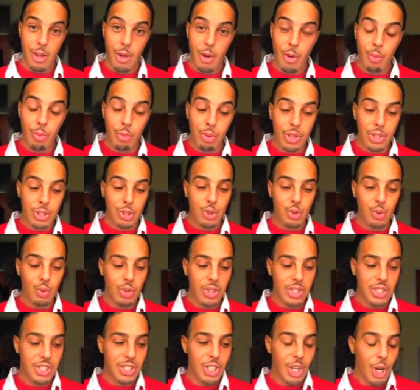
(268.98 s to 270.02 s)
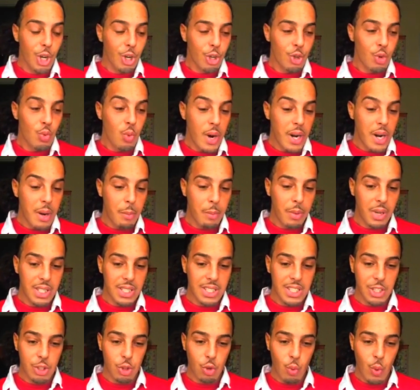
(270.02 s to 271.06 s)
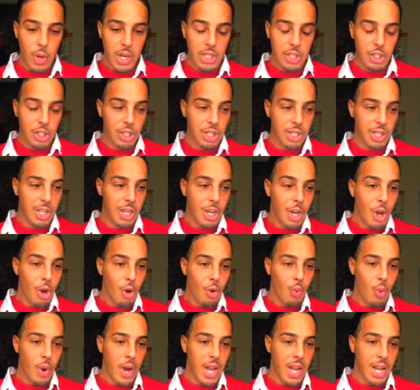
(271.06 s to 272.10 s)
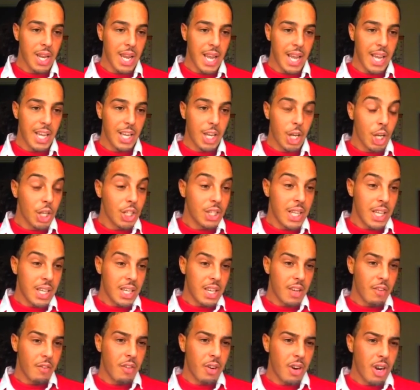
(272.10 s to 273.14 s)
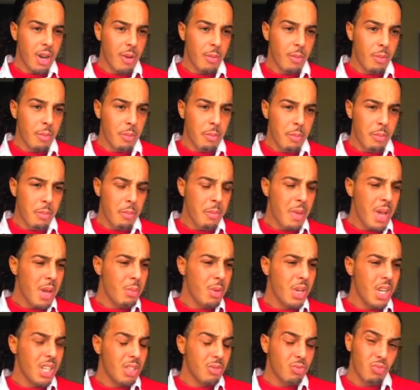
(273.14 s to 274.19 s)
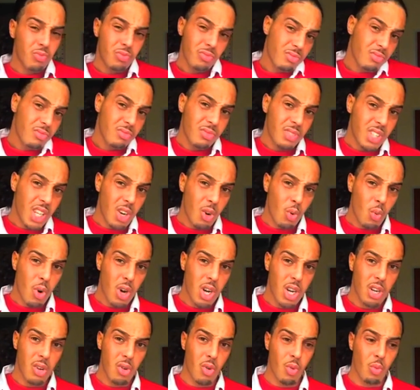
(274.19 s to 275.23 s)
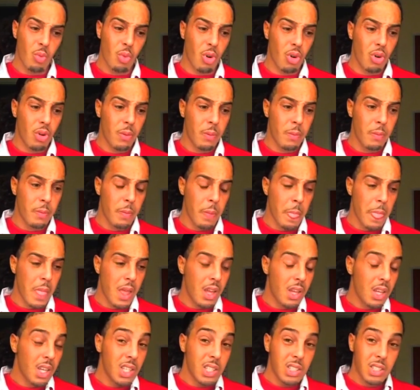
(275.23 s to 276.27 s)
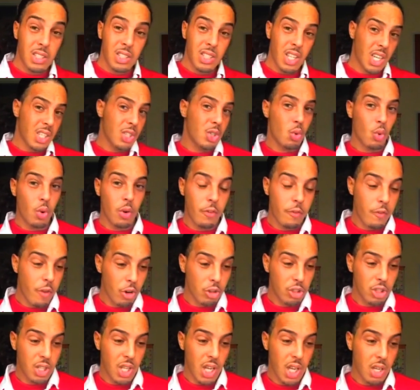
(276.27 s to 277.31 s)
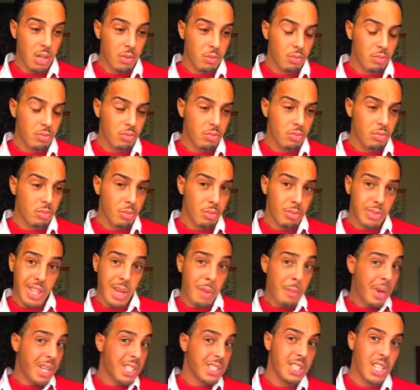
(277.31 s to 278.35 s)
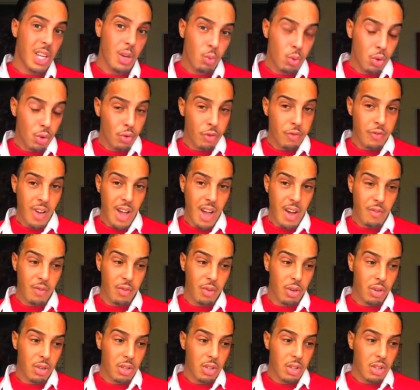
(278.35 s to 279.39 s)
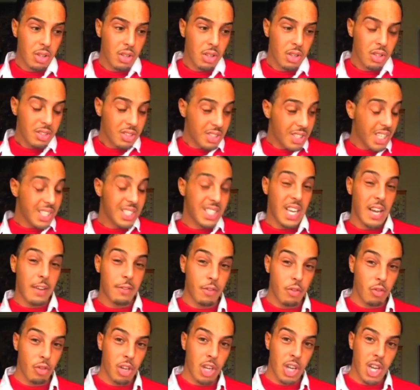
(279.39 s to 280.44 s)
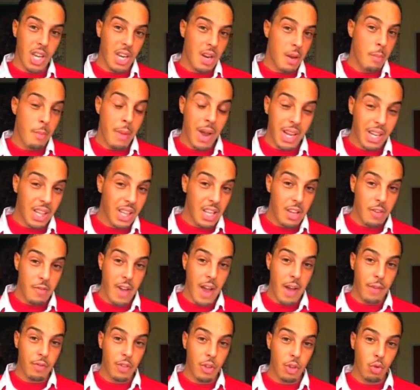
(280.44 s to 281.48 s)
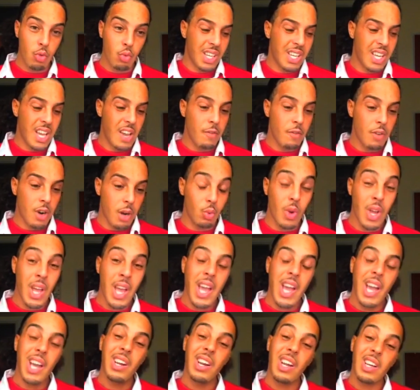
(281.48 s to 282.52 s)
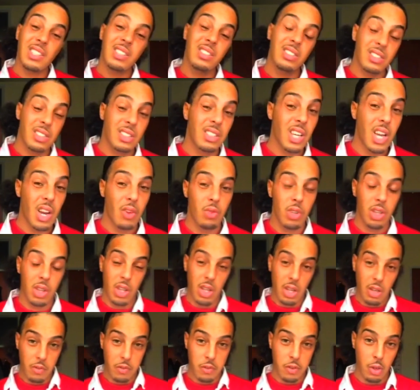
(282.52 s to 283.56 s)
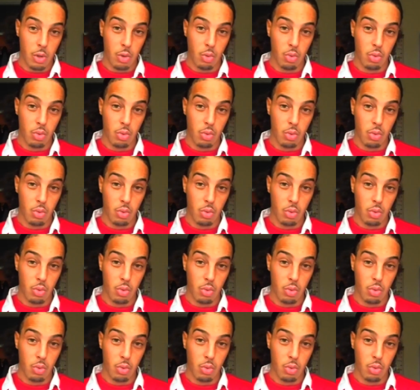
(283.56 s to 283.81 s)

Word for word: But as soon as you end up in a situation where like they give it up, maybe they don't want it no more. Sex on the first date, they might stay with you forever. Sex after a year, they might leave after you gave it up. And that's the scary thing for you.